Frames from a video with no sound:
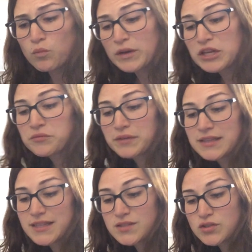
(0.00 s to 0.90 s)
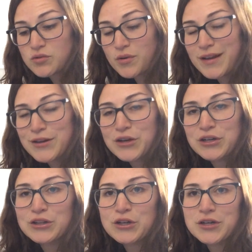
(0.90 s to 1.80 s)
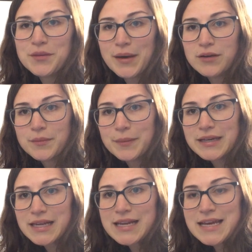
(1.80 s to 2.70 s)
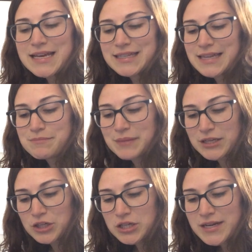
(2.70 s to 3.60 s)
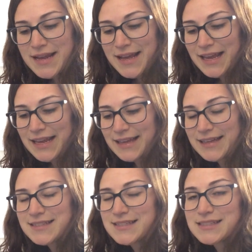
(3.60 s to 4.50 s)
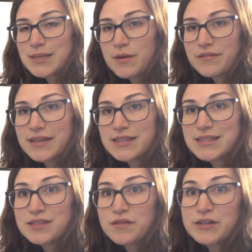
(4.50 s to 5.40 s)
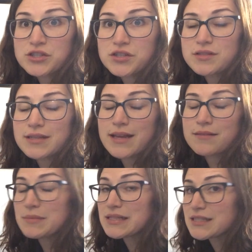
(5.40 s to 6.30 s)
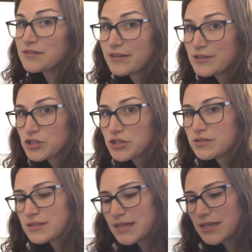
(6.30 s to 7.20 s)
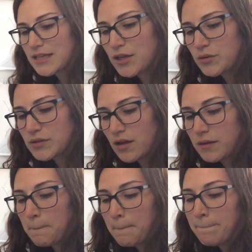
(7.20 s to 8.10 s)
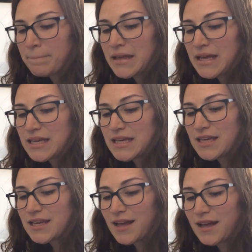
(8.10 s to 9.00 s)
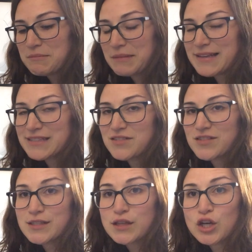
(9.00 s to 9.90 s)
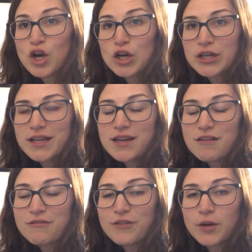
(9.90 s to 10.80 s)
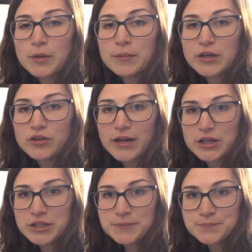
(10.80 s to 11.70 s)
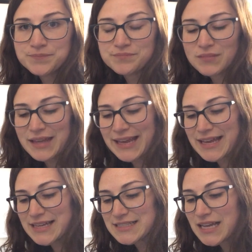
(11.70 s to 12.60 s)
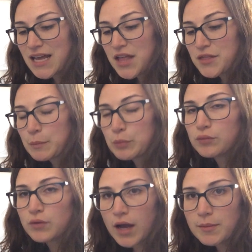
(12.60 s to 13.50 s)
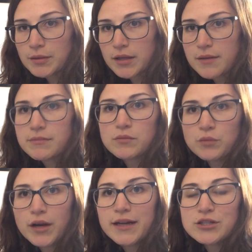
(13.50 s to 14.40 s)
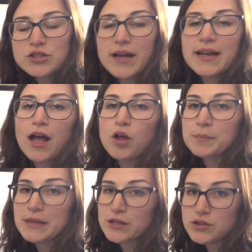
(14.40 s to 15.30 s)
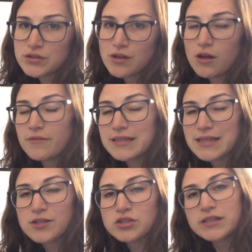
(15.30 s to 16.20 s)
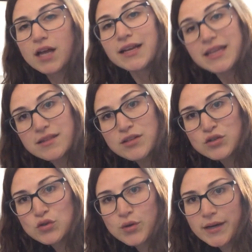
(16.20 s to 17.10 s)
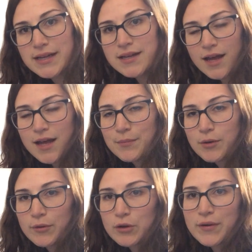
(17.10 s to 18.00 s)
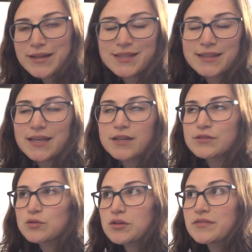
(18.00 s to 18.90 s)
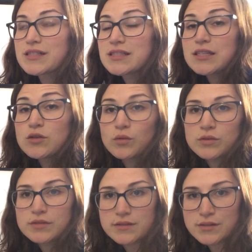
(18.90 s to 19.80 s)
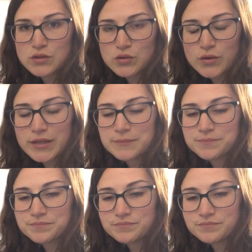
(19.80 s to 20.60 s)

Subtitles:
When you read this story, you're going to learn about a bunny named Peter and some of his adventures and misadventures that goes on. He likes to visit the garden of Farmer McGregor, and the problem that we're going to try to help Peter solve is actually not in the story, but we're going to think of sort of a sequel to the story.